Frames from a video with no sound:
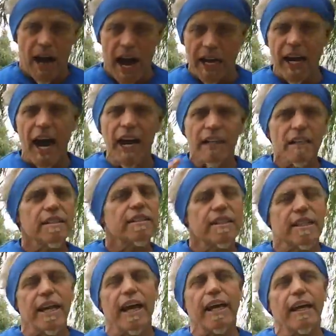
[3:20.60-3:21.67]
I got
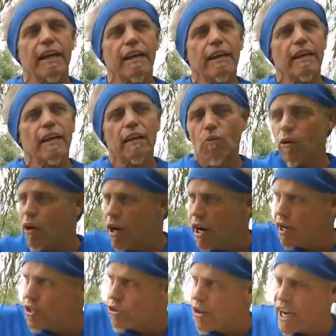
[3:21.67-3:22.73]
sick. We're
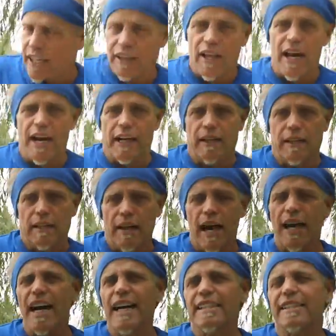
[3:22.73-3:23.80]
on a direct line.
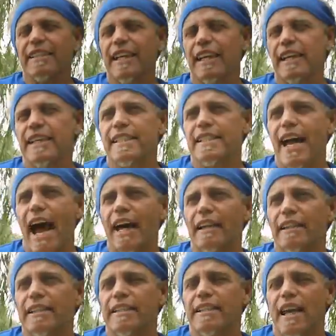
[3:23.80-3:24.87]
I got sick
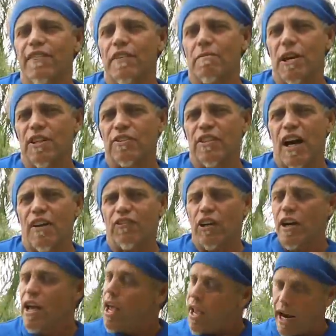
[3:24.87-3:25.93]
exactly 7 months after.
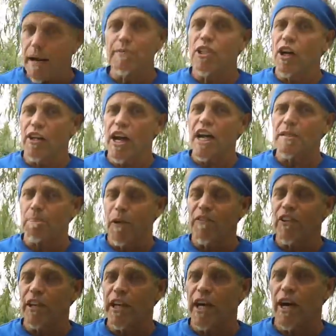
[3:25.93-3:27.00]
And I'm telling you, I was
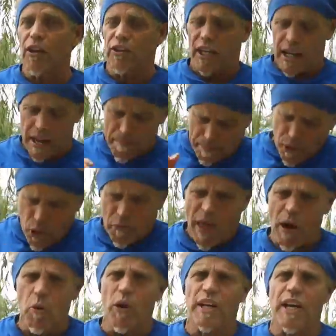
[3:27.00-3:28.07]
perfectly healthy, and then boom,
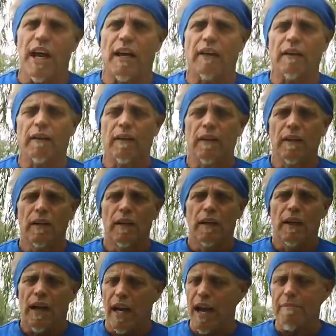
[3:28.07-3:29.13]
that one day.
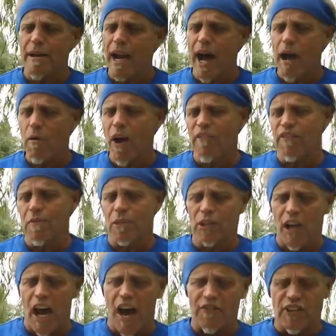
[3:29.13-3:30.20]
And I mean, I went from
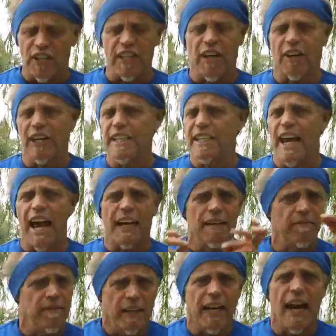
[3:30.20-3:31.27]
alive to nearly dead
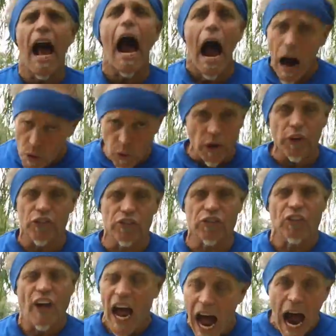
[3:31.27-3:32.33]
in
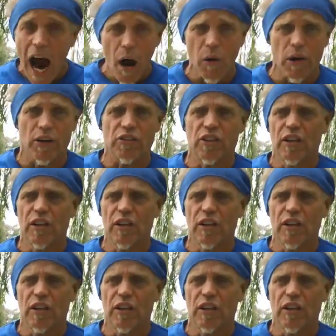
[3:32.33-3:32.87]
hours, hours.